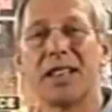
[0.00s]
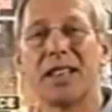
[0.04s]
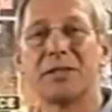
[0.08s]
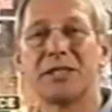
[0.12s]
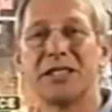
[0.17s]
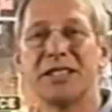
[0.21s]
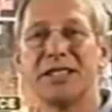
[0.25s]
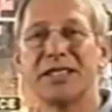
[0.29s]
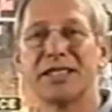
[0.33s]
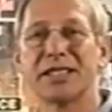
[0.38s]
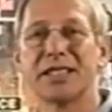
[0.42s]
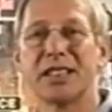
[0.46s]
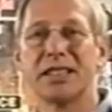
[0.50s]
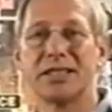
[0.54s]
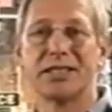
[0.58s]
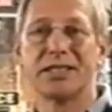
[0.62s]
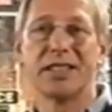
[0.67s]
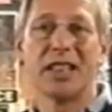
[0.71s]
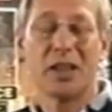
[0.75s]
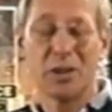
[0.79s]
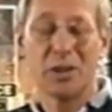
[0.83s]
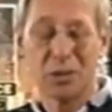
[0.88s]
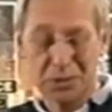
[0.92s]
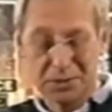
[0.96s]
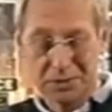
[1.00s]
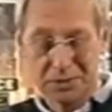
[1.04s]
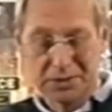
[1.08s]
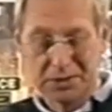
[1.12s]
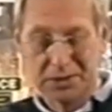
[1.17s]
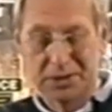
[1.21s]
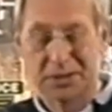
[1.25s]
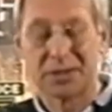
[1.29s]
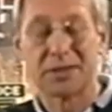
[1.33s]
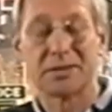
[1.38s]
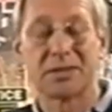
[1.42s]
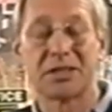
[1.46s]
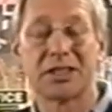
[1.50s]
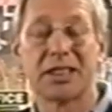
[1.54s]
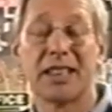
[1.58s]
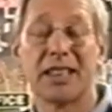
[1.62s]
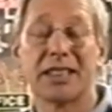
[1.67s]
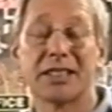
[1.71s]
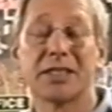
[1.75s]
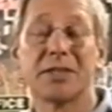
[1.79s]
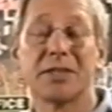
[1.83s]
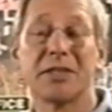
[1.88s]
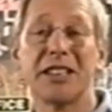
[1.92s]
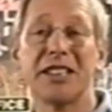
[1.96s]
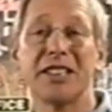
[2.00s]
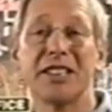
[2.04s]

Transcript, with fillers: left in the, the whole south of